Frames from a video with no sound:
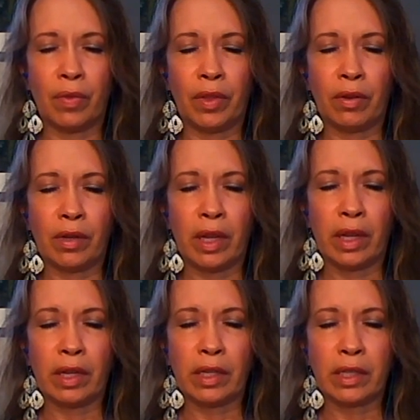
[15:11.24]
you're
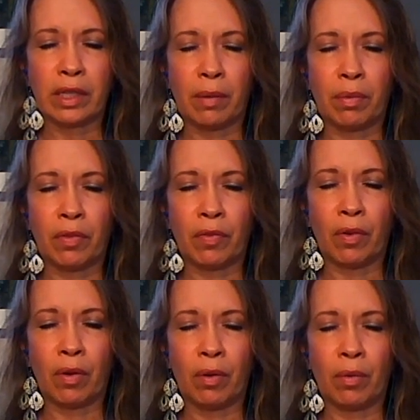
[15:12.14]
taking steps
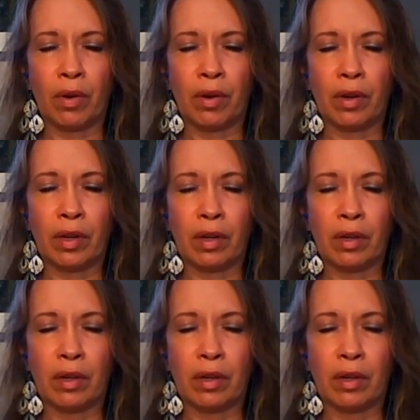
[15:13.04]
forward